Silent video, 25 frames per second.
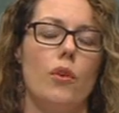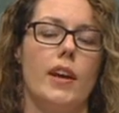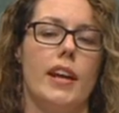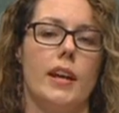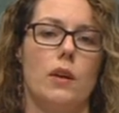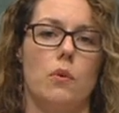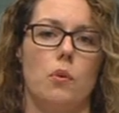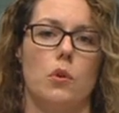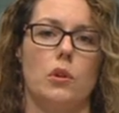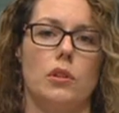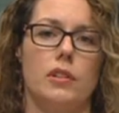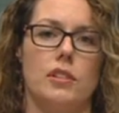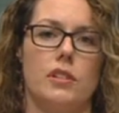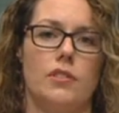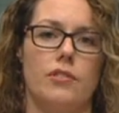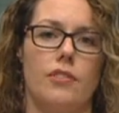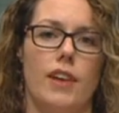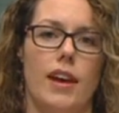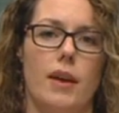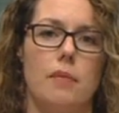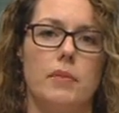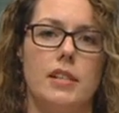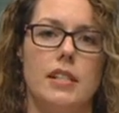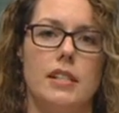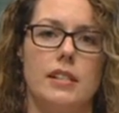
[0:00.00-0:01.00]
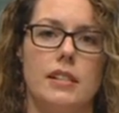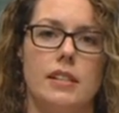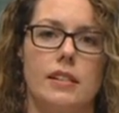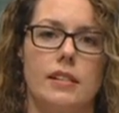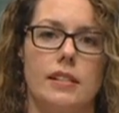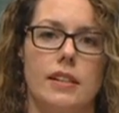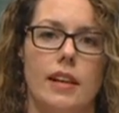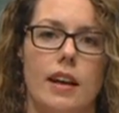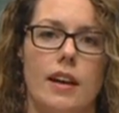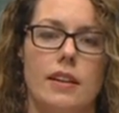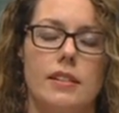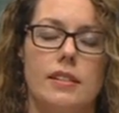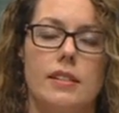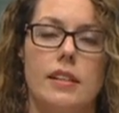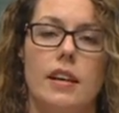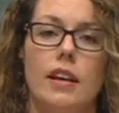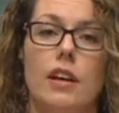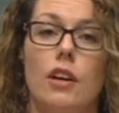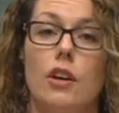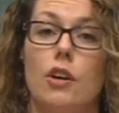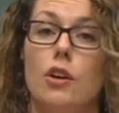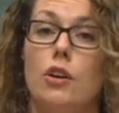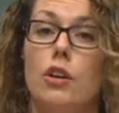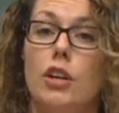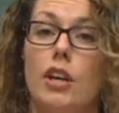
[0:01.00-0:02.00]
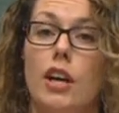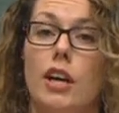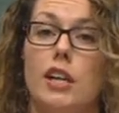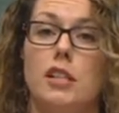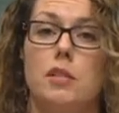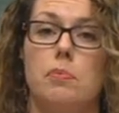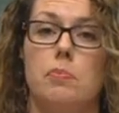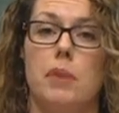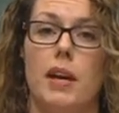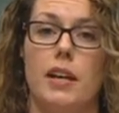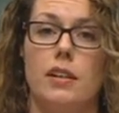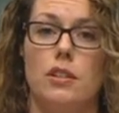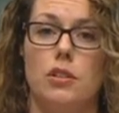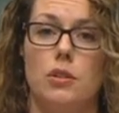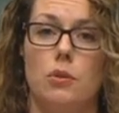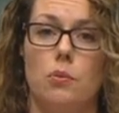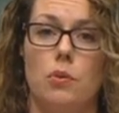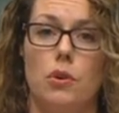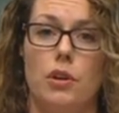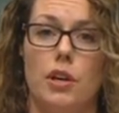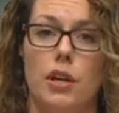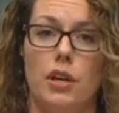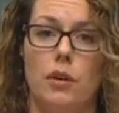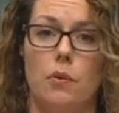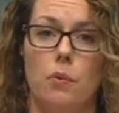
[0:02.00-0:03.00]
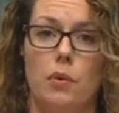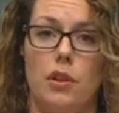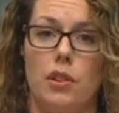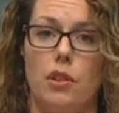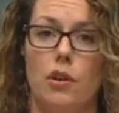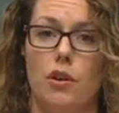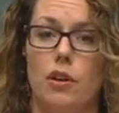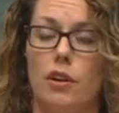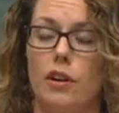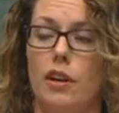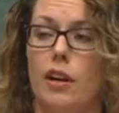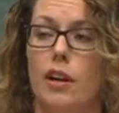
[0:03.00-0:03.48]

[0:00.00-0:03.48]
equal as families discuss who goes back to work with ongoing...